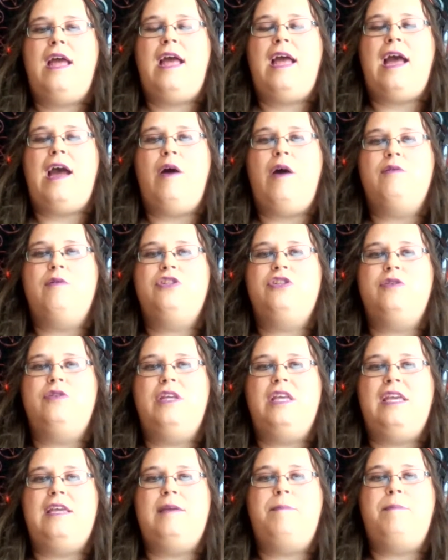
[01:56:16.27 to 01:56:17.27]
how to
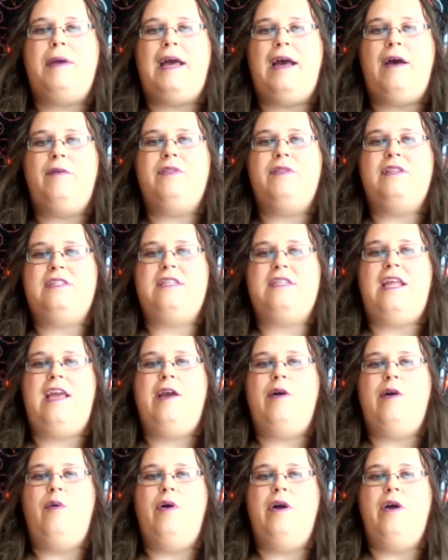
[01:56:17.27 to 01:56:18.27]
keep out the
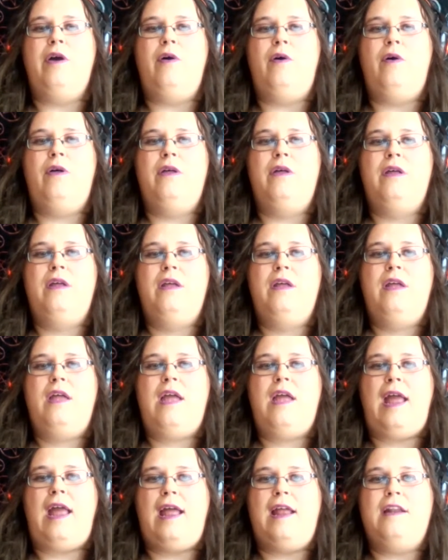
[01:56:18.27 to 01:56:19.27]
snake oil
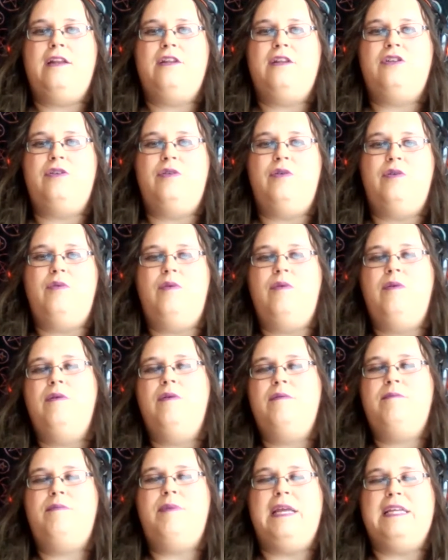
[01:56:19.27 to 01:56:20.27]
and to
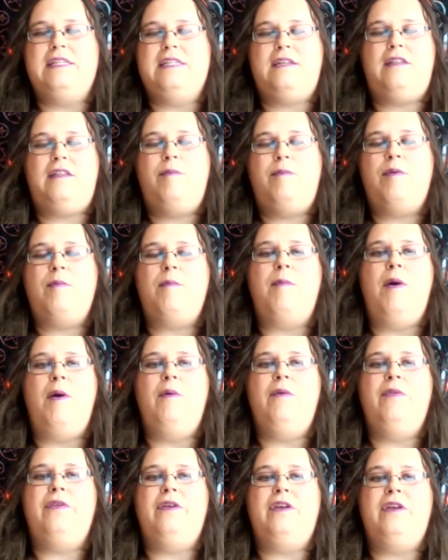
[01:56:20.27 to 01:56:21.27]
basically
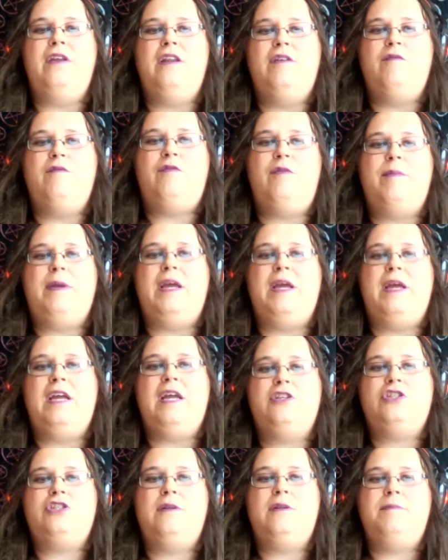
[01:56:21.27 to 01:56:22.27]
promote the good
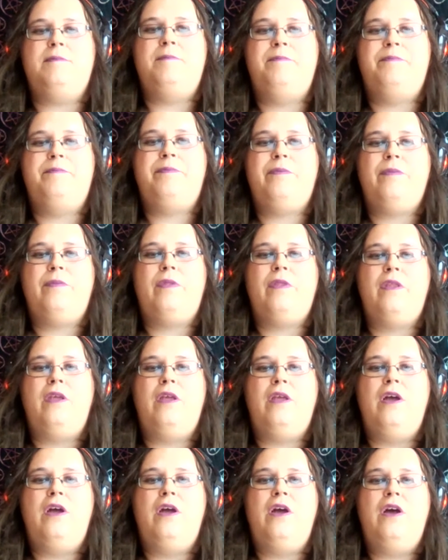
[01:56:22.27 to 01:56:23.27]
information.
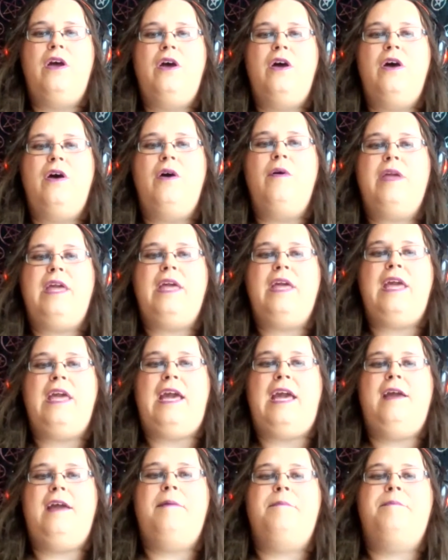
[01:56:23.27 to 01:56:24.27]
Okay.
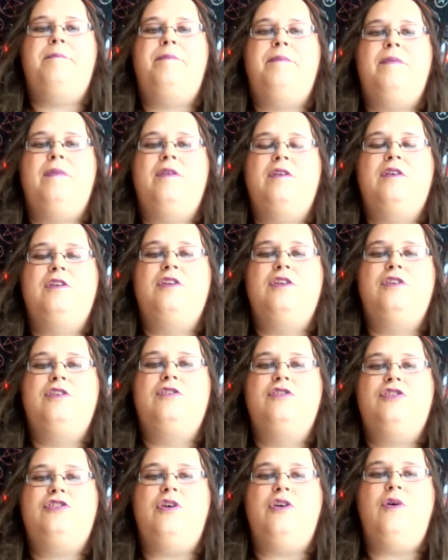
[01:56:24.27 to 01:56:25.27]

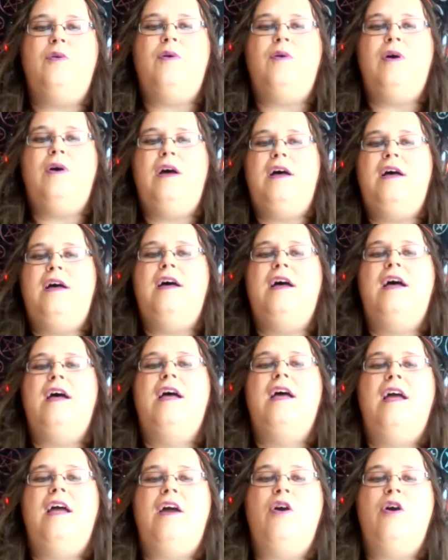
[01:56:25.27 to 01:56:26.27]
So, uh,
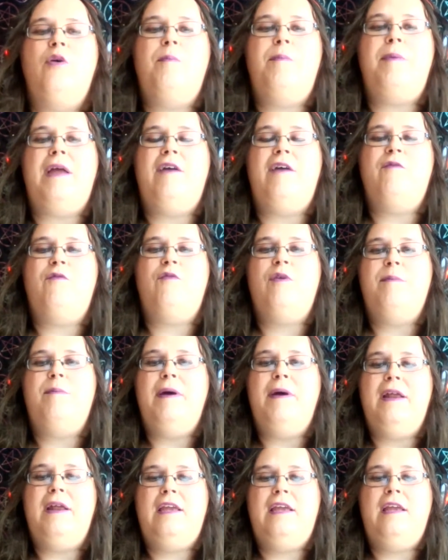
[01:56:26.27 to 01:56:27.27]
hope
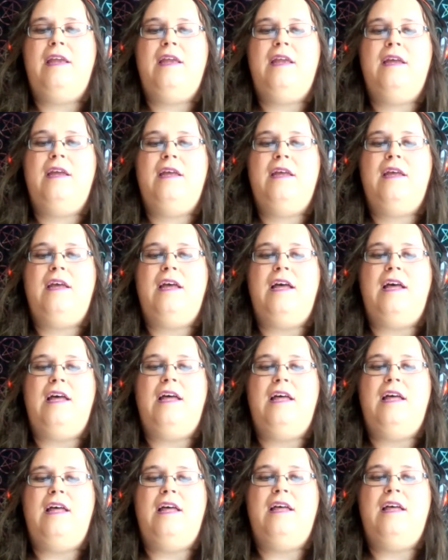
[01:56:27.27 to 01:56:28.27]
everybody
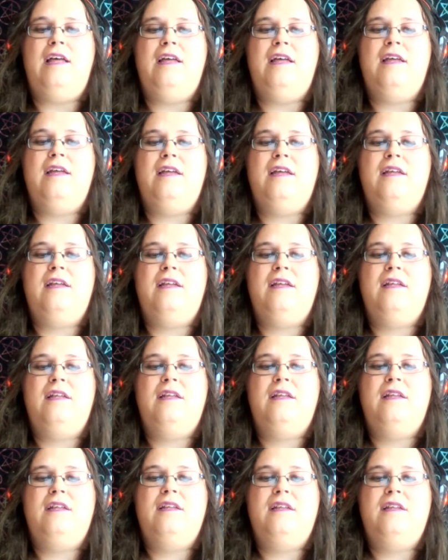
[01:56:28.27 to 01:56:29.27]
uh,
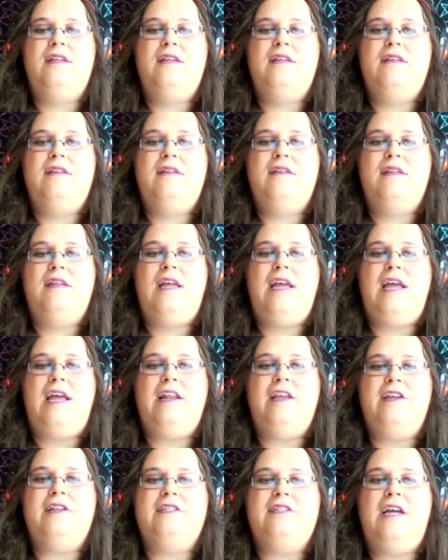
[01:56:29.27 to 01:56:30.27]
had
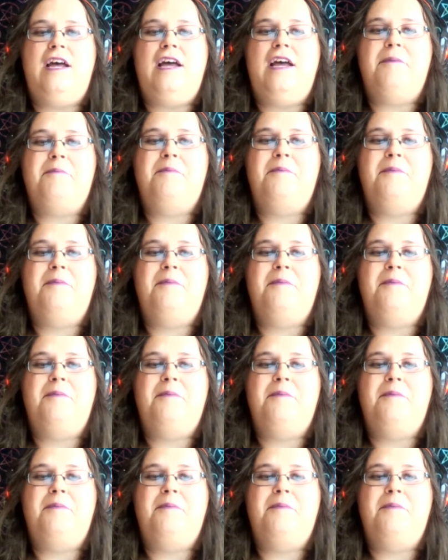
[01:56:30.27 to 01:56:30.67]
a good time.